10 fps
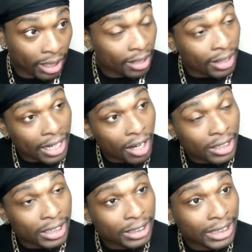They
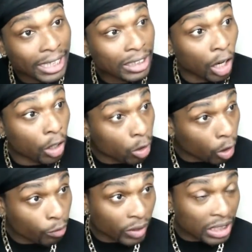understand that a lot
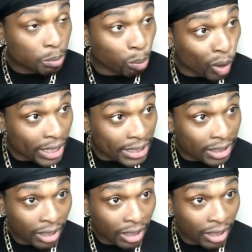of these boys